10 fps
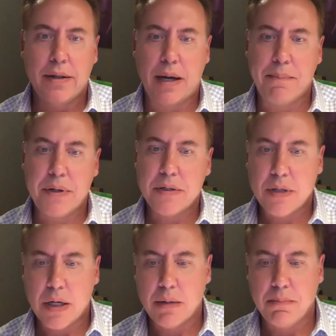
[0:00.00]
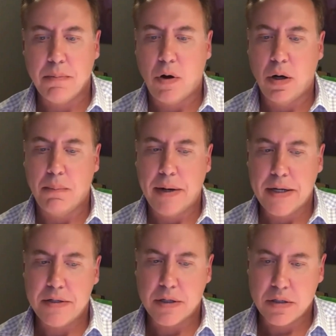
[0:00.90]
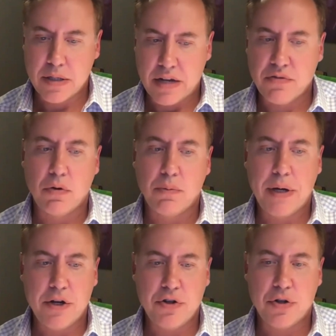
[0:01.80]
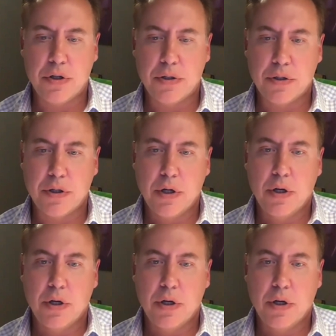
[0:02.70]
That being said, my successful patients